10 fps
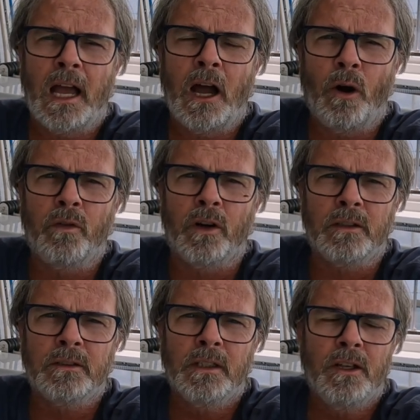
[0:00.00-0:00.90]

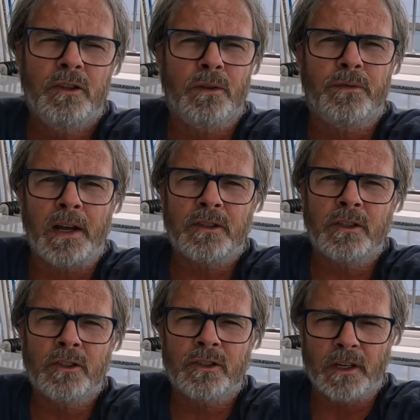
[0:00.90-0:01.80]
However, suffice
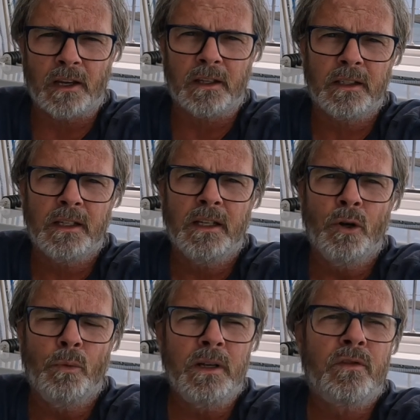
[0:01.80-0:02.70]
it to say,
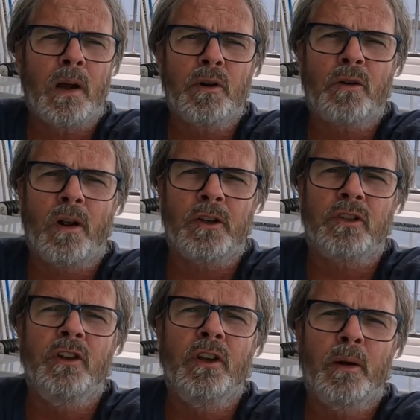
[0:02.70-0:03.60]
we've come across
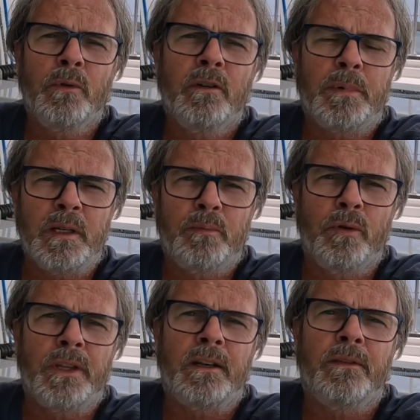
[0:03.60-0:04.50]
a number of
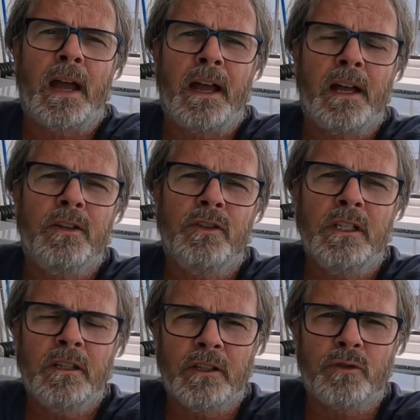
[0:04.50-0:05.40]
people that have had
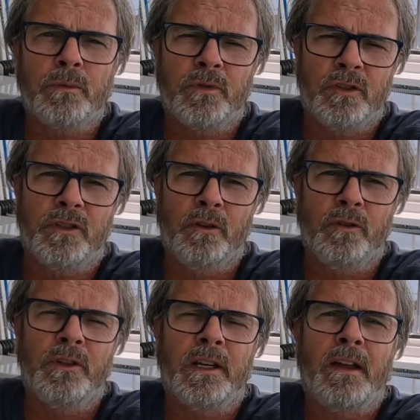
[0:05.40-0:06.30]
dealings with this
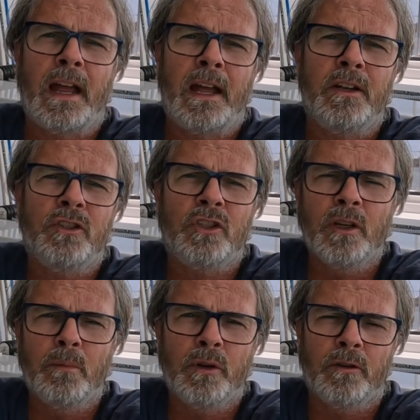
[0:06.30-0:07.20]
dealer that have had
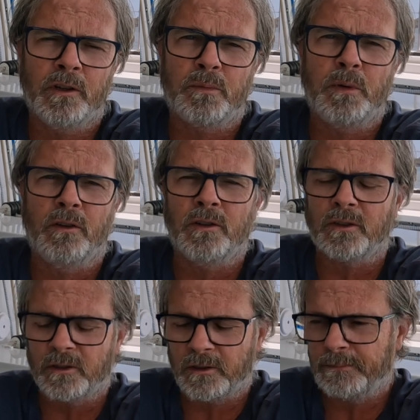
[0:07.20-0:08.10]
similar
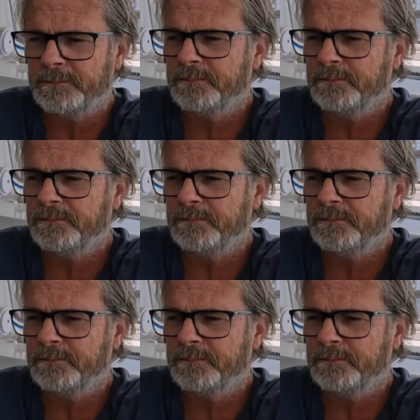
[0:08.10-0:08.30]
experiences.